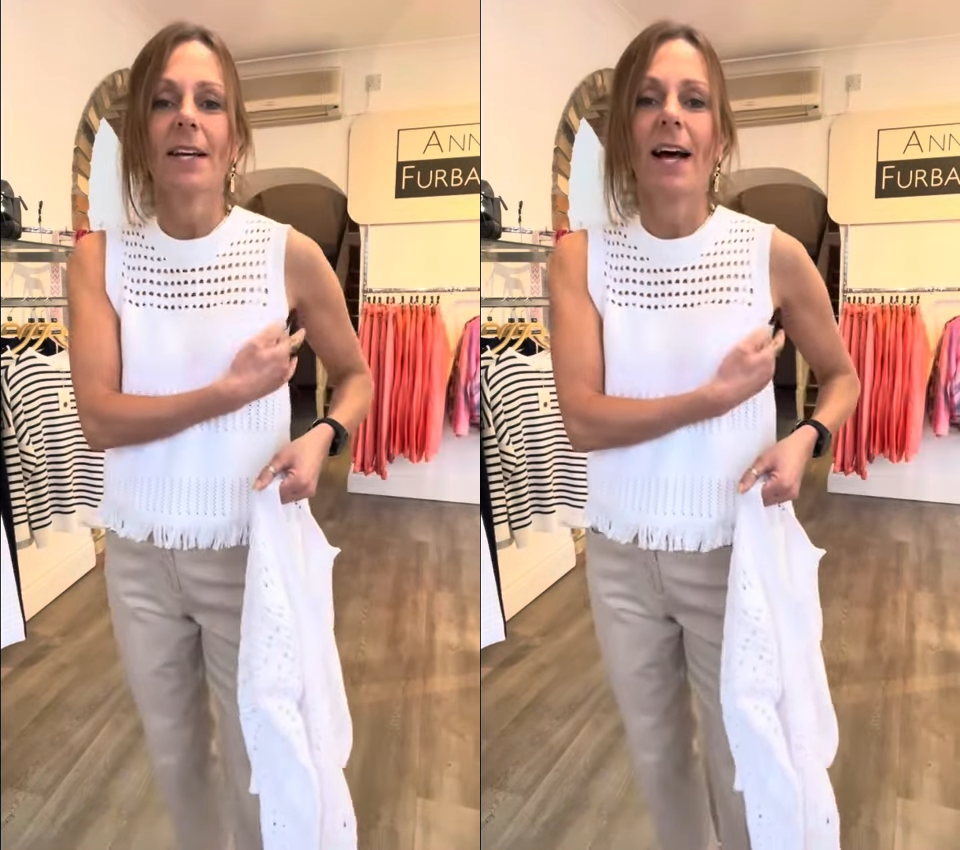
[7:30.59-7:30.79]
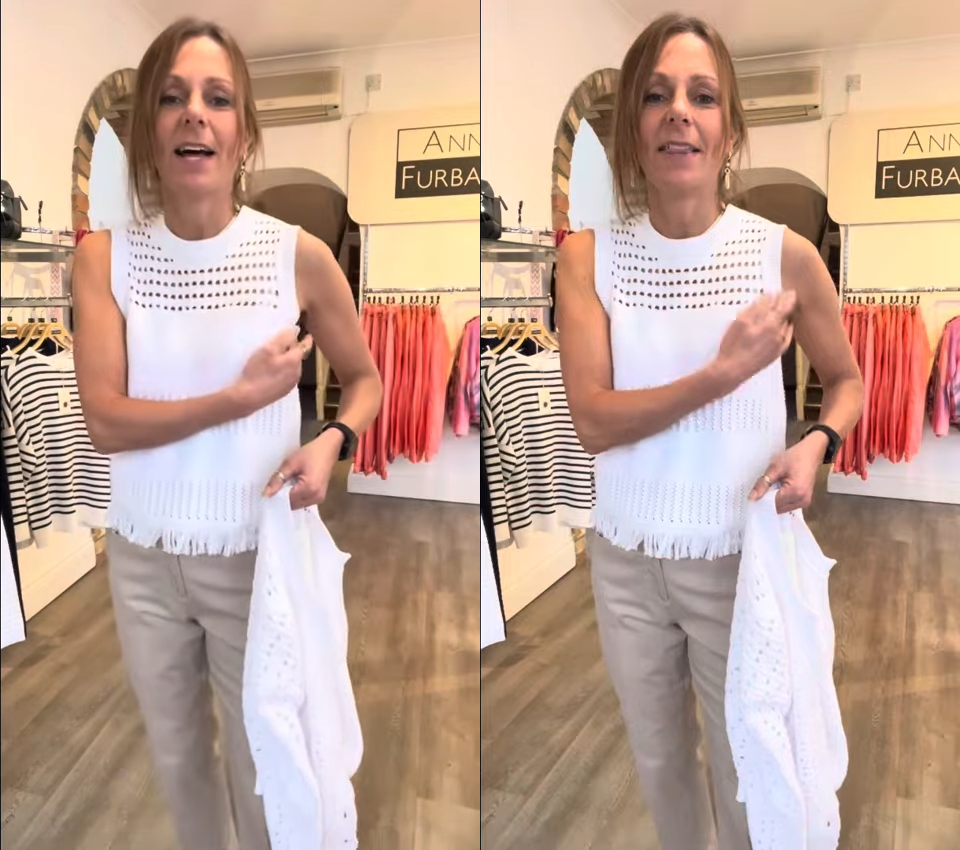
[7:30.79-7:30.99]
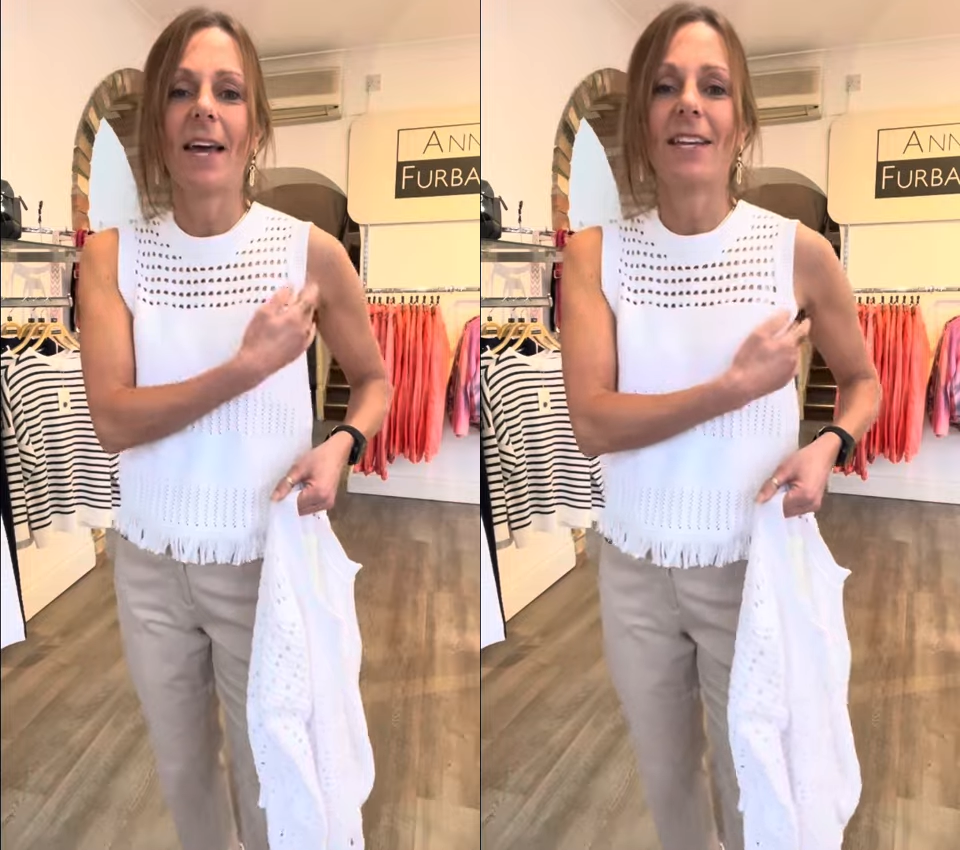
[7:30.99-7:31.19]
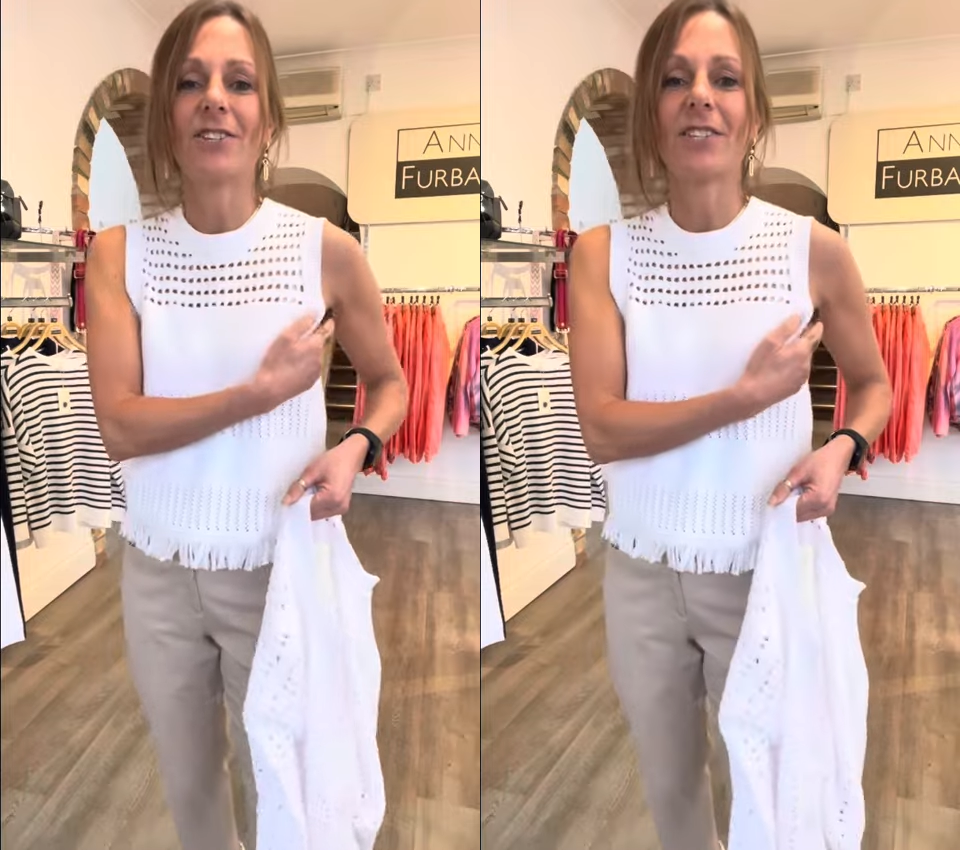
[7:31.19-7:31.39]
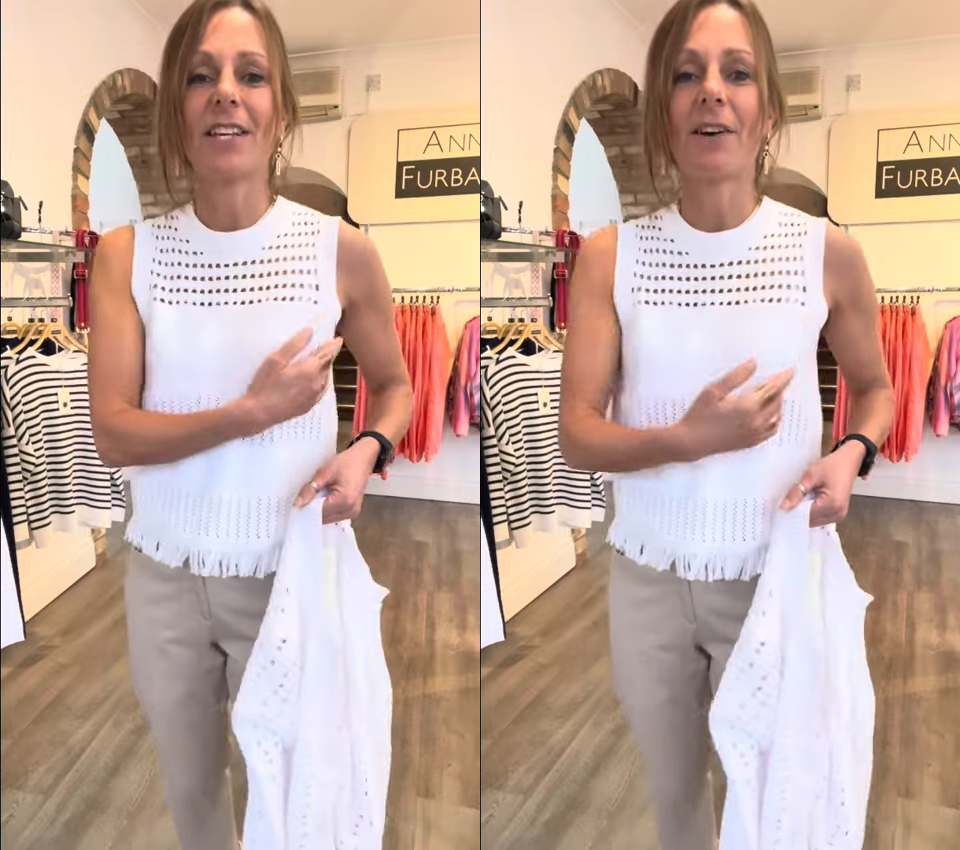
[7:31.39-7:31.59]
they're
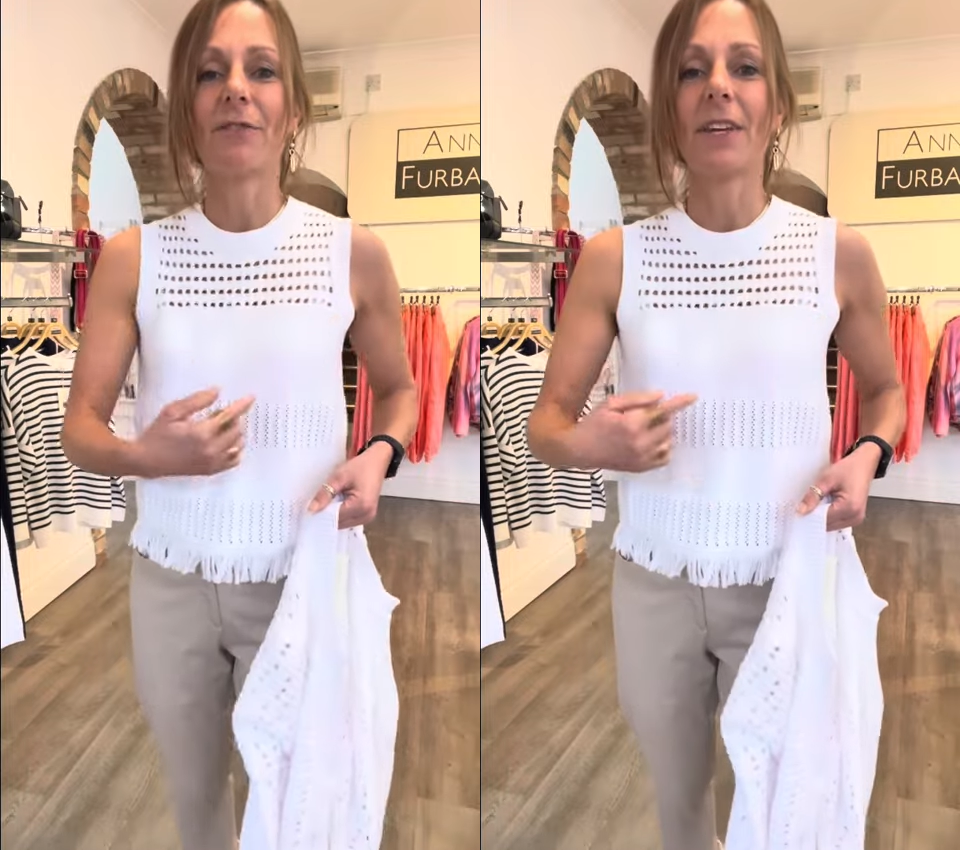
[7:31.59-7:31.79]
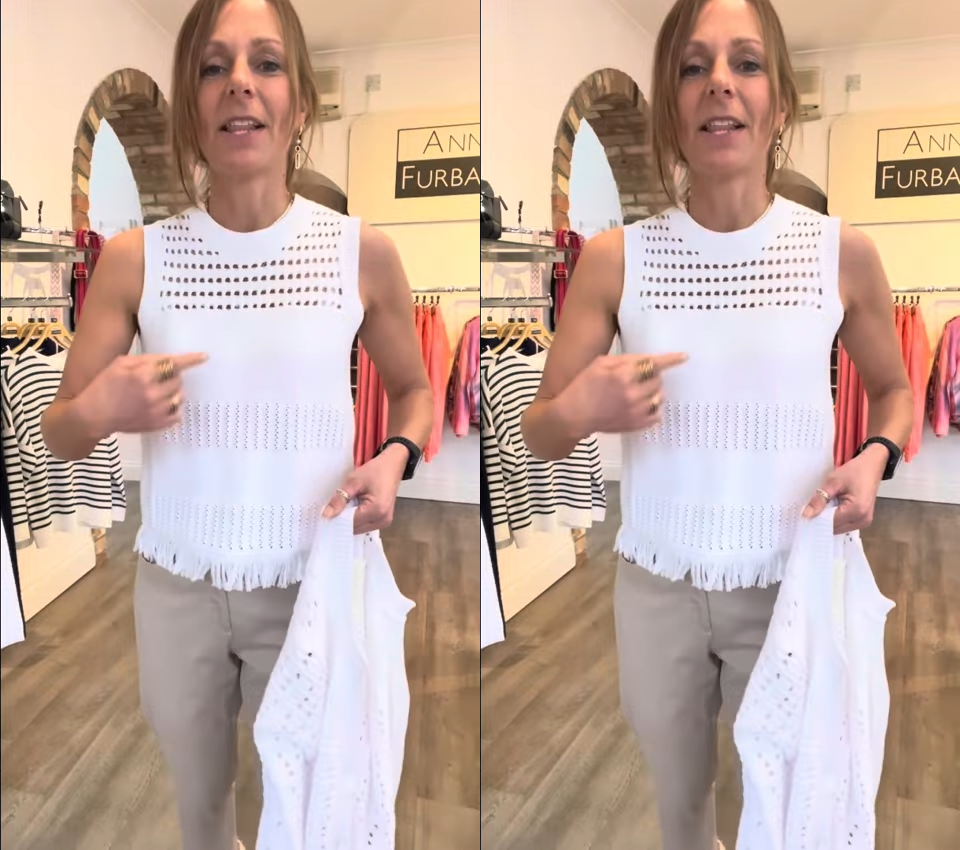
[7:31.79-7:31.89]
just covering